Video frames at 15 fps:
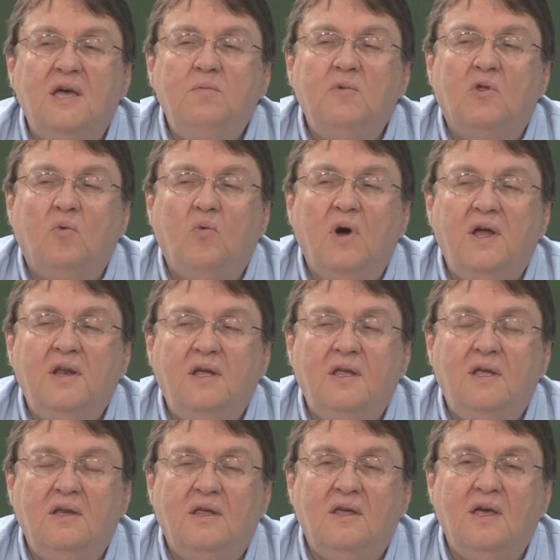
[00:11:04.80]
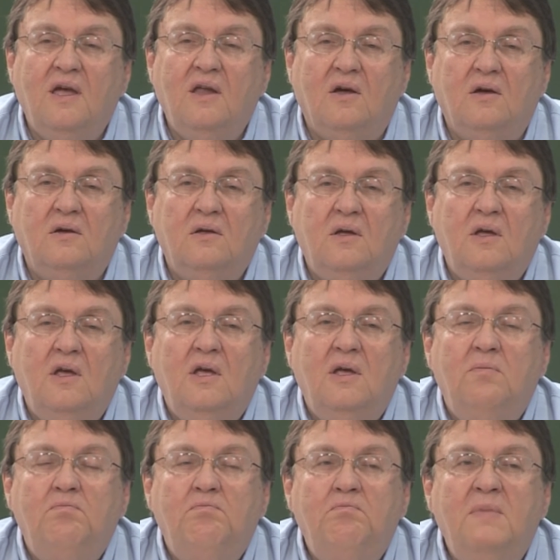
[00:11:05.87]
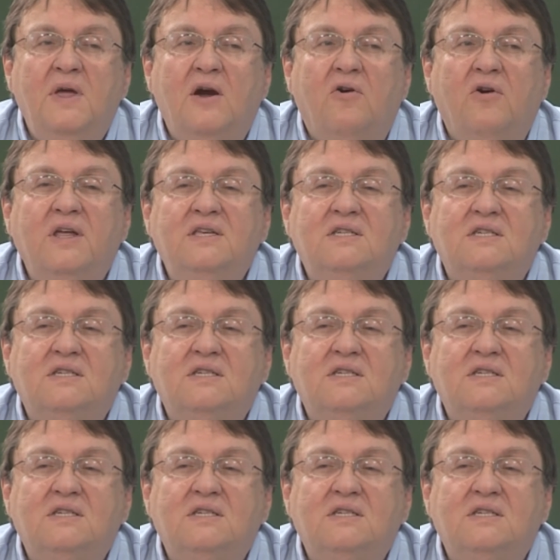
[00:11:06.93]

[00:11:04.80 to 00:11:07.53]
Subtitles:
came to the wedding in Cana, Mary